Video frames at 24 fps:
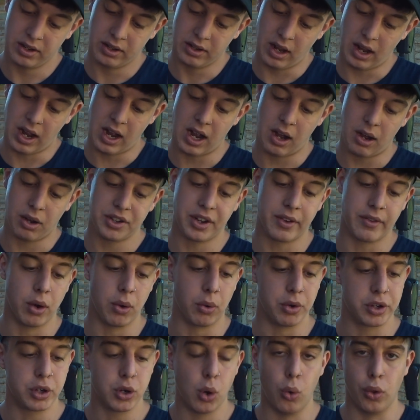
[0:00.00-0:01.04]
I don't even know
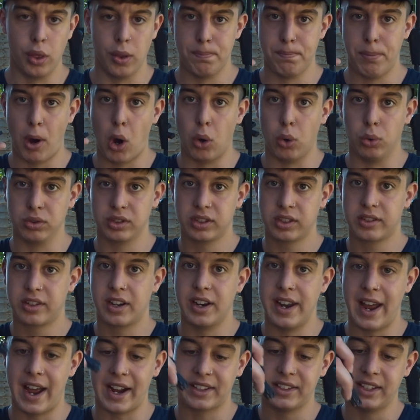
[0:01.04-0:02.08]
what you call it, the bolt
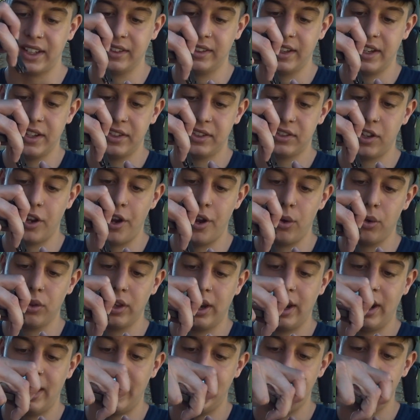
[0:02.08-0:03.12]
connecting these two on
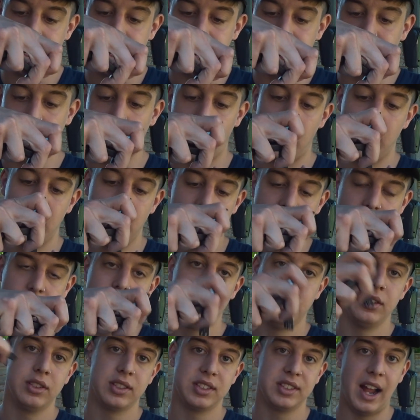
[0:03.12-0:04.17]
the lever
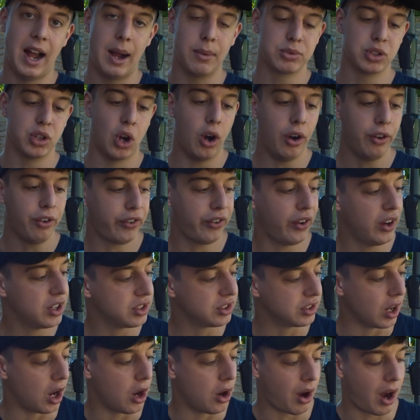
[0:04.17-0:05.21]
snapped off.
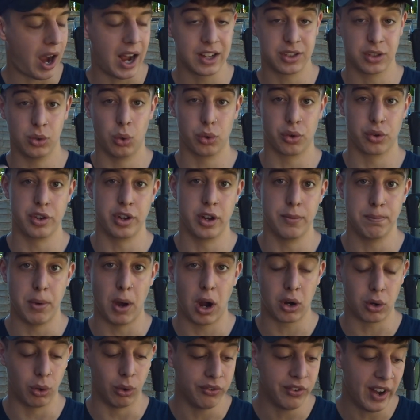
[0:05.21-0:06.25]
So I had to order a new
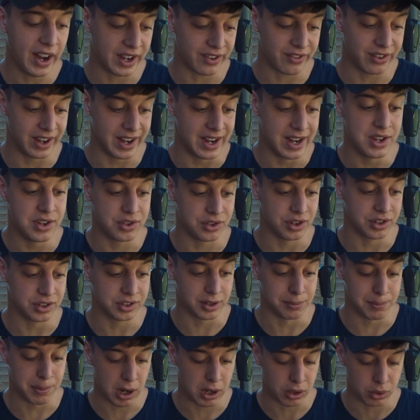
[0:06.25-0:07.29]
buckle. Thankfully it is just
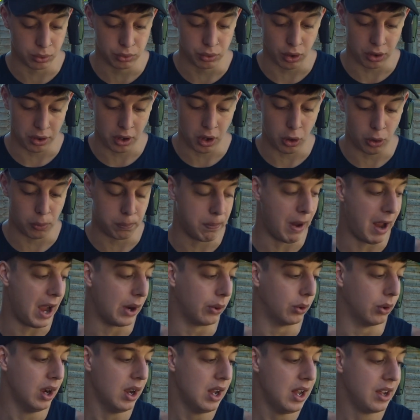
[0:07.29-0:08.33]
the buckle, not the whole
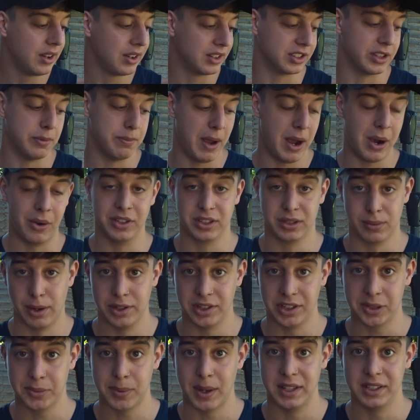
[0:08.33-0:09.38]
belt, because the belt is the
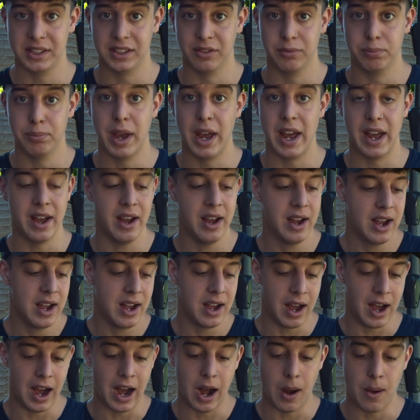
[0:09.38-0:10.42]
most expensive bit.
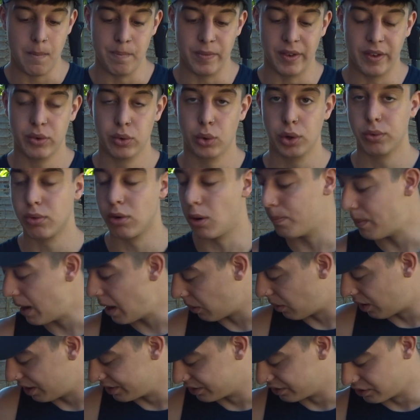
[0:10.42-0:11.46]
If you wonder what
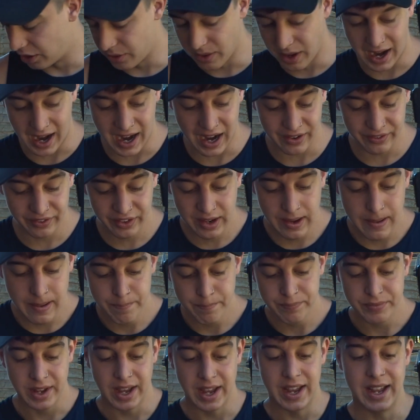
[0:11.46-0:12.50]
belt I do have,
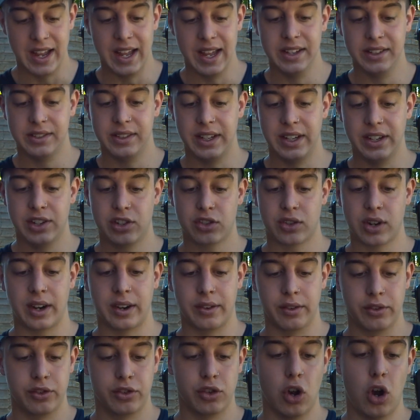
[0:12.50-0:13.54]
it is the
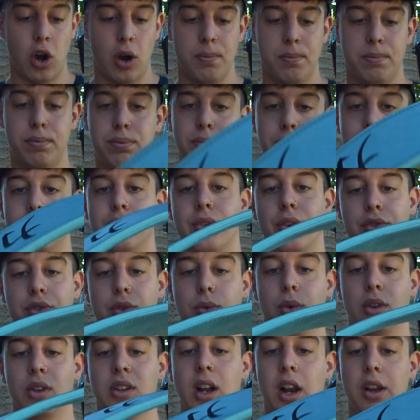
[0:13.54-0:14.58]
Strength Shop, I'm not
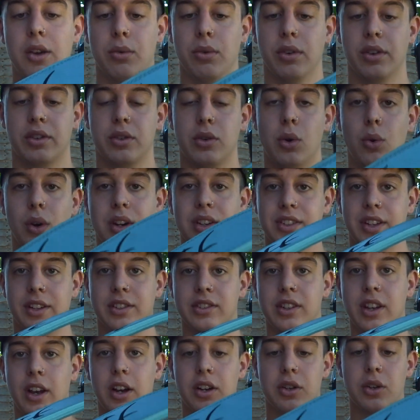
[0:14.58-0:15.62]
sure what colour you want to call it, it's like
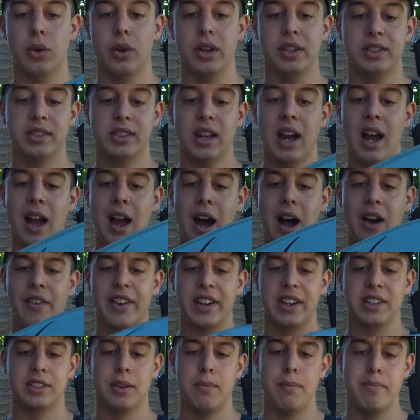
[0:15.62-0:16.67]
turquoise. I
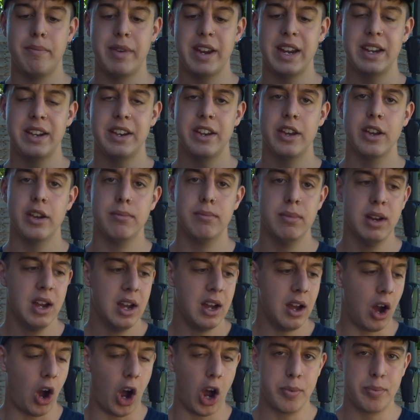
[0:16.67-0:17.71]
think it's a medium
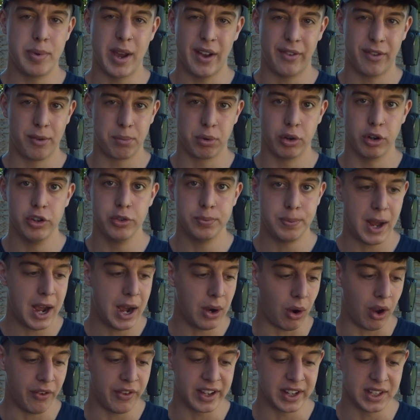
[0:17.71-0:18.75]
IPF approved
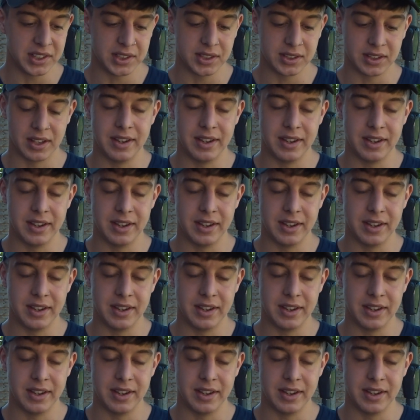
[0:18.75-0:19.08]
belt. I think this is the